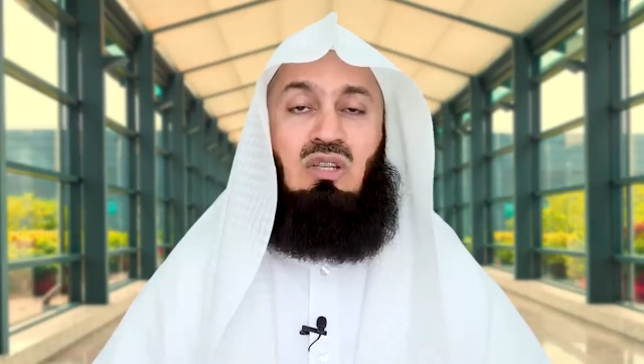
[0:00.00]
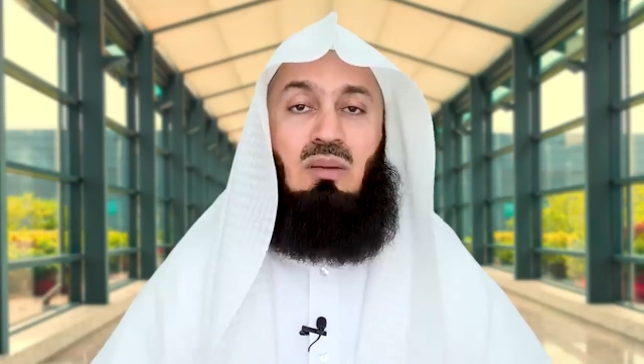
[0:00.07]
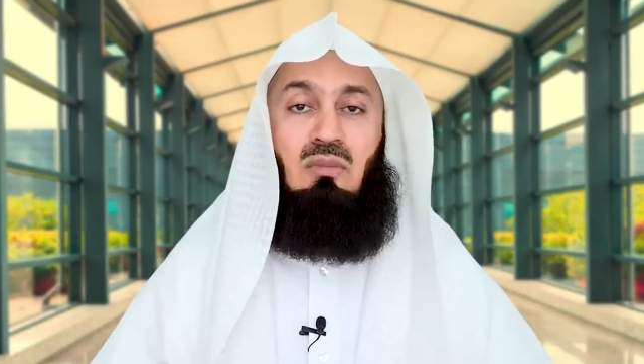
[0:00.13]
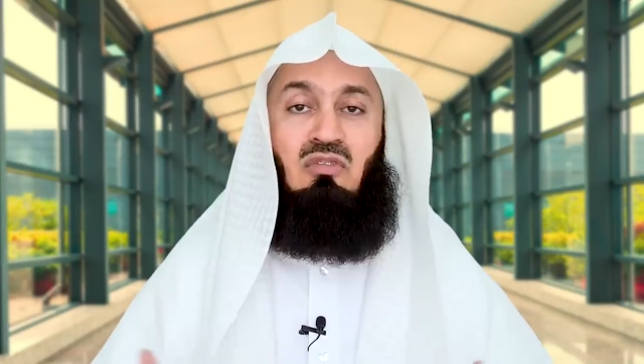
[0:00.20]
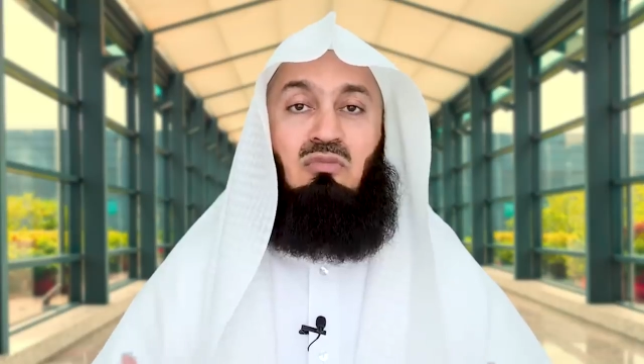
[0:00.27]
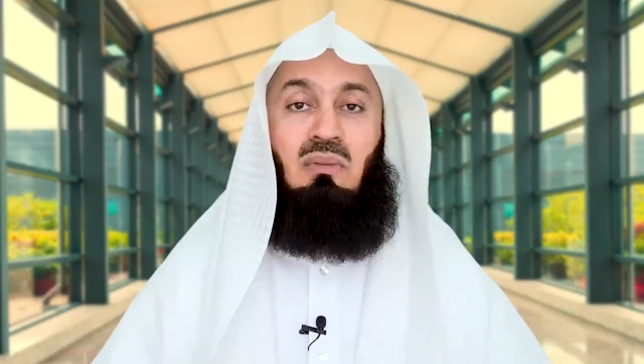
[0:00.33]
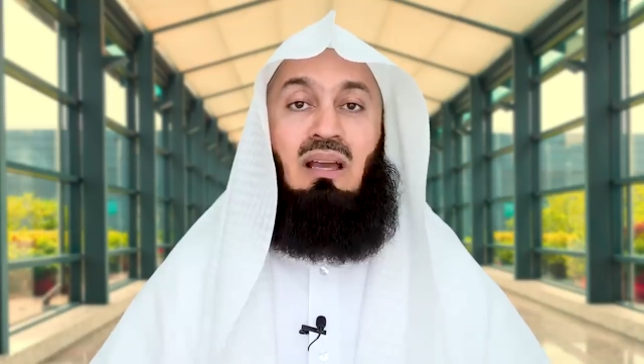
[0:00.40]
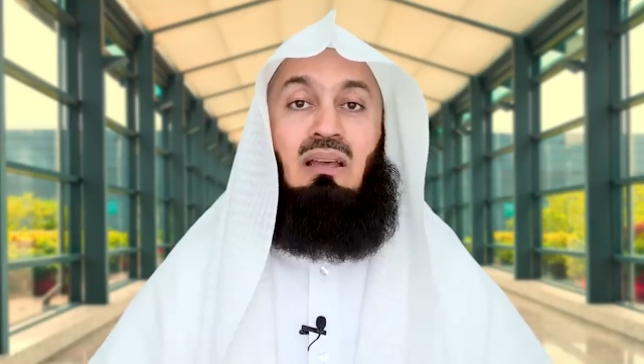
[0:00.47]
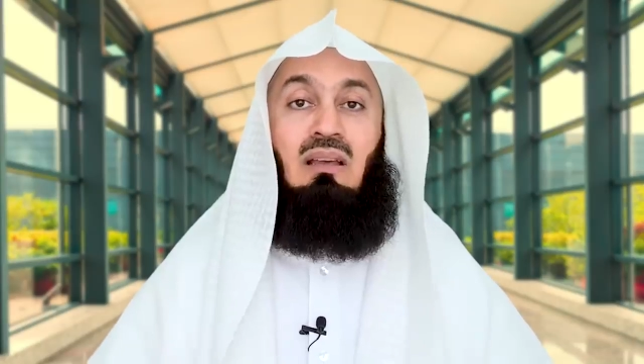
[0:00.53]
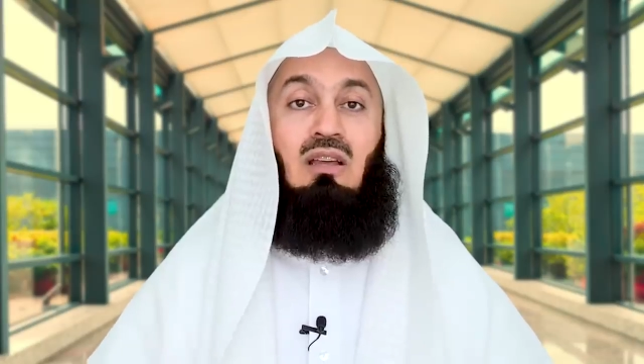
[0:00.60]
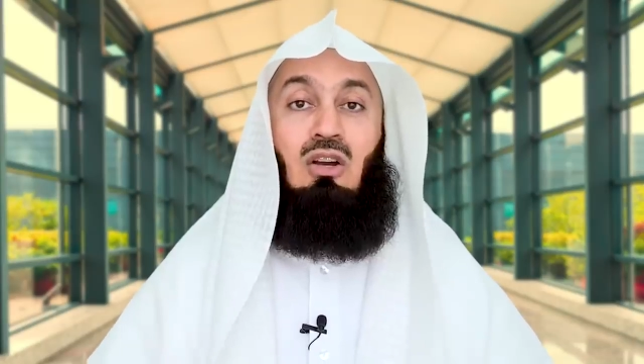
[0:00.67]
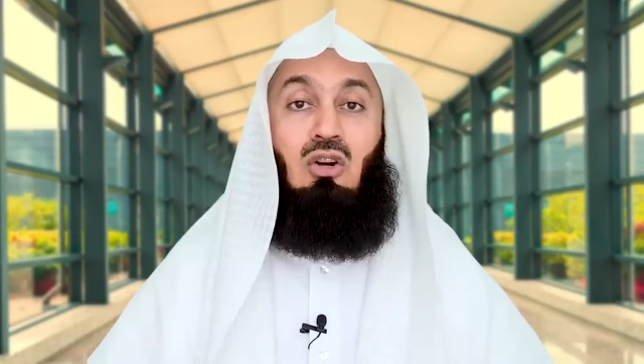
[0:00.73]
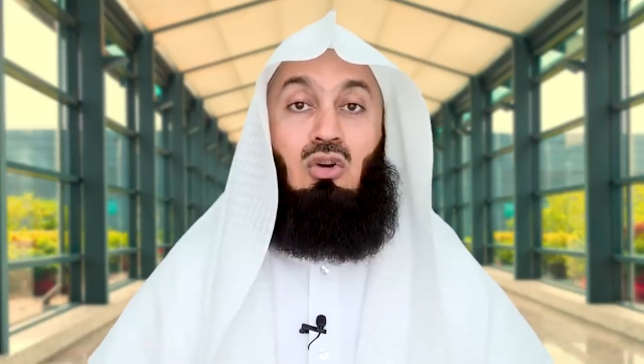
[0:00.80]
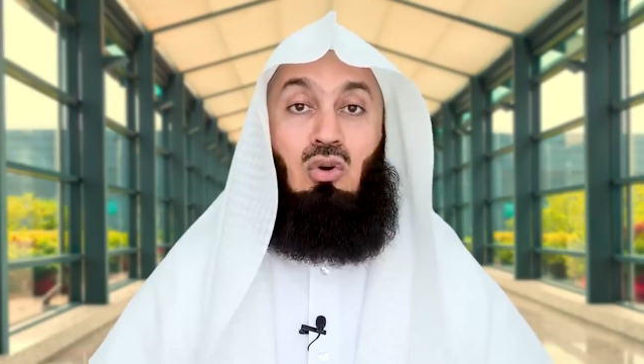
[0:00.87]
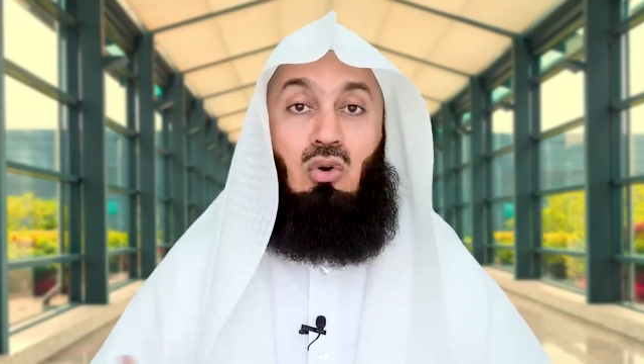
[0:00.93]
some of my
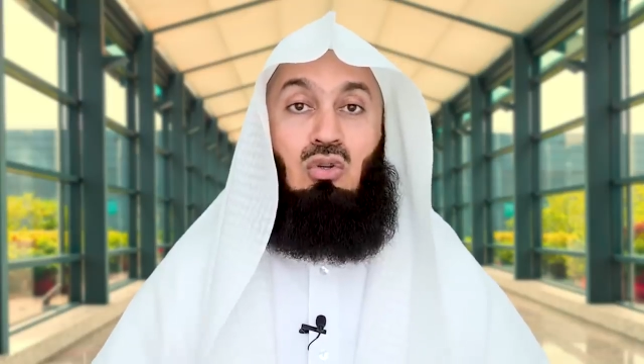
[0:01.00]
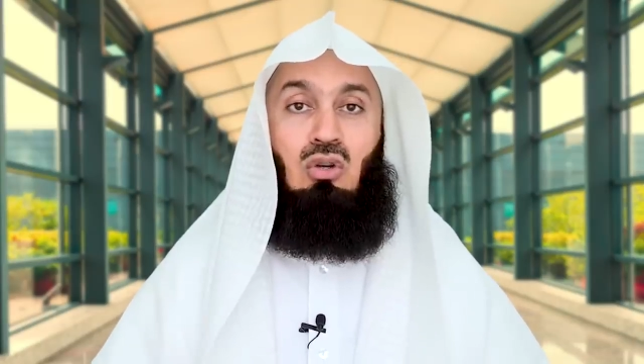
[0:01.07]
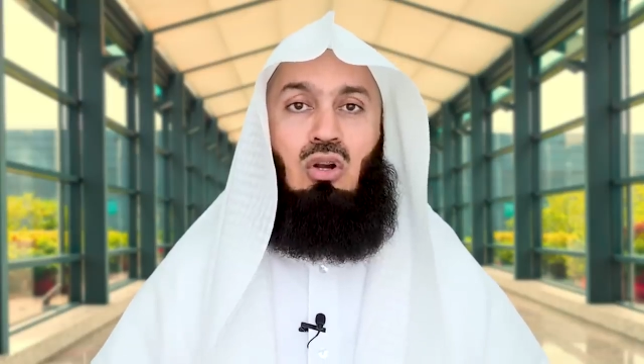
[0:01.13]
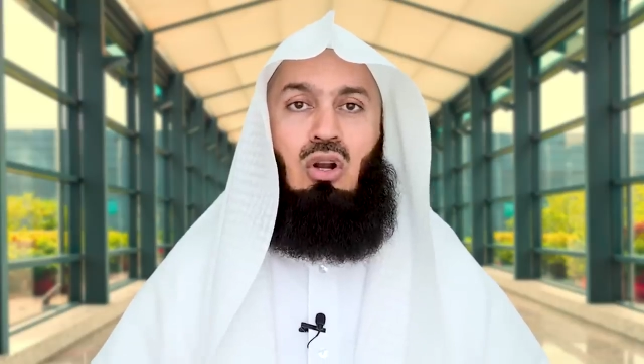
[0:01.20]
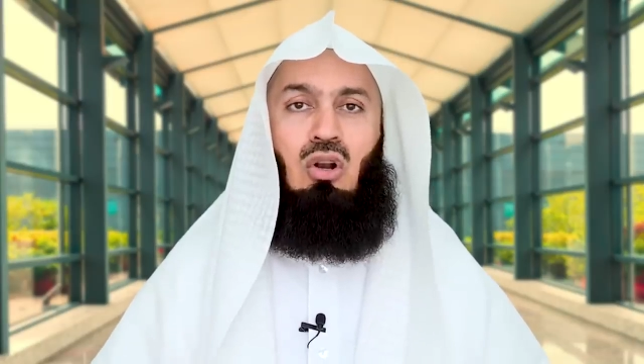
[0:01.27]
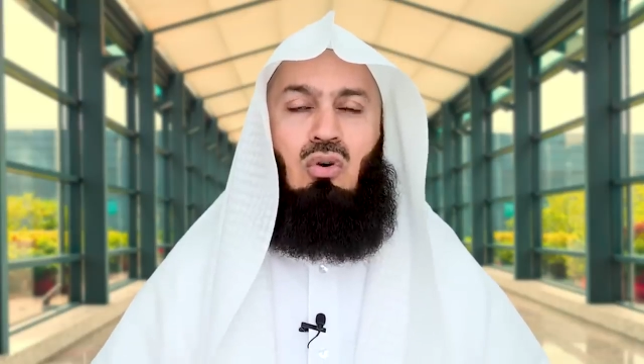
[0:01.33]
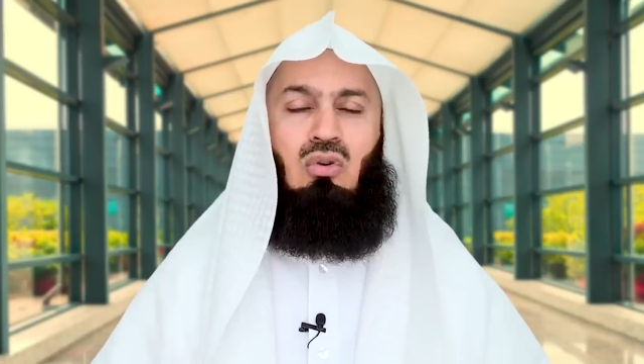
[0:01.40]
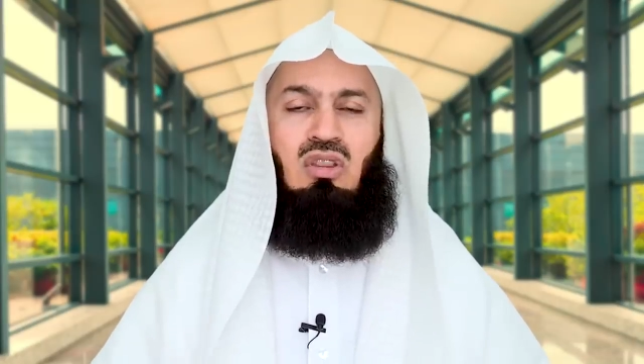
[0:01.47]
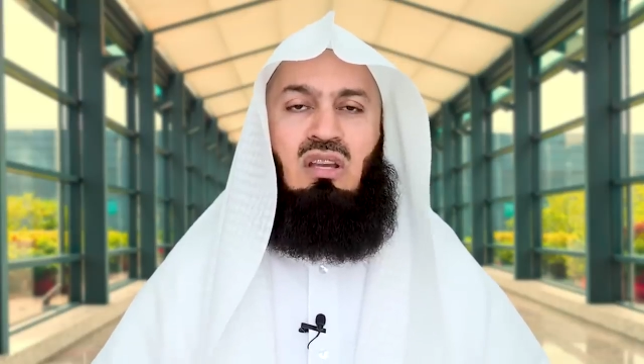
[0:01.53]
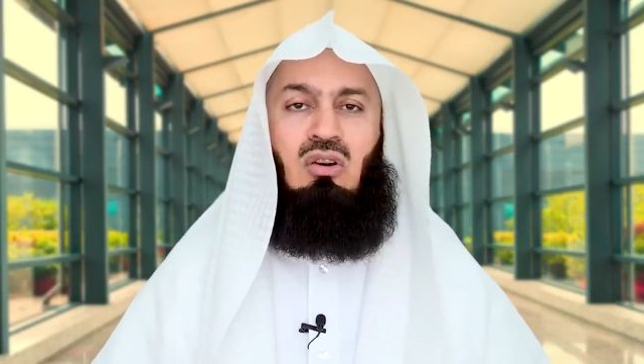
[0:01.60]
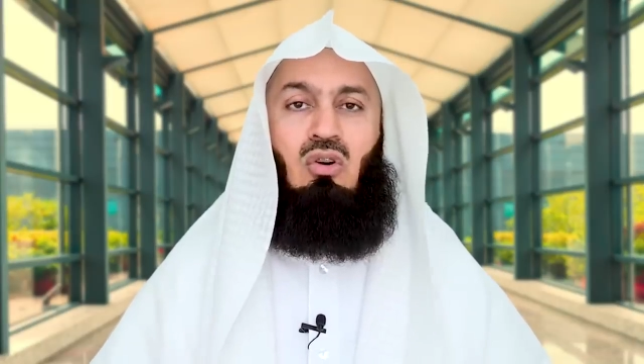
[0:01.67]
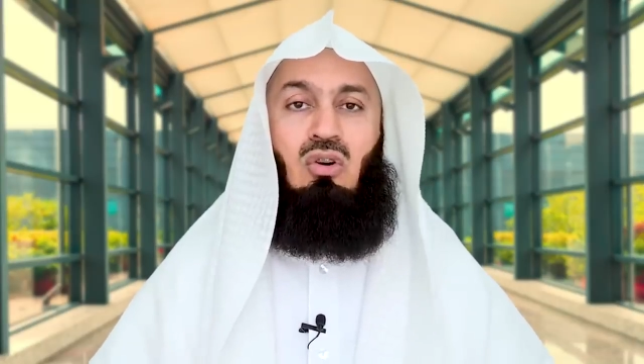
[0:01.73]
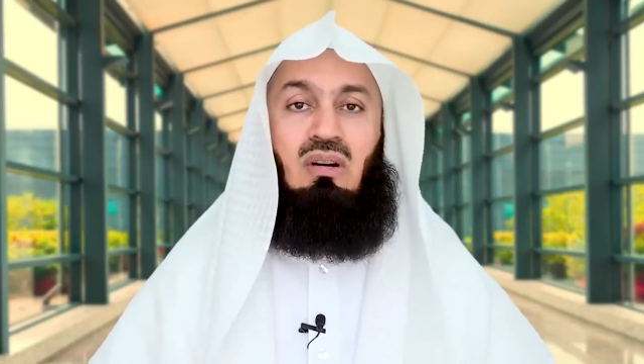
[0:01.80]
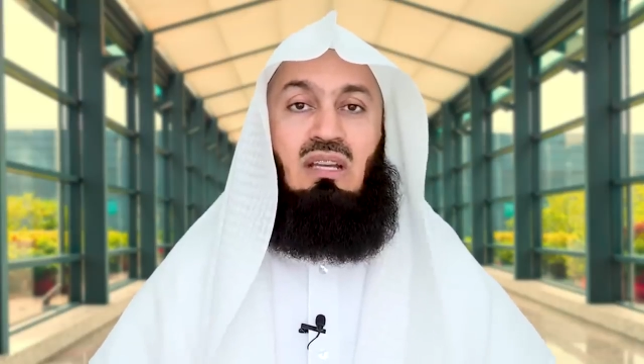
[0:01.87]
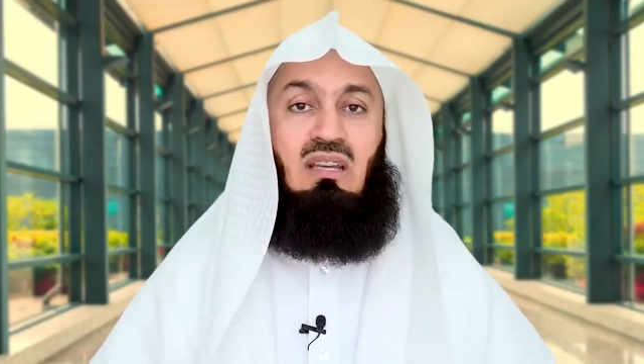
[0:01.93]
good
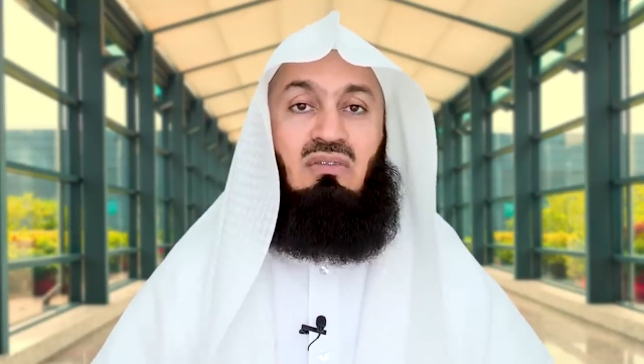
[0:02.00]
clothing or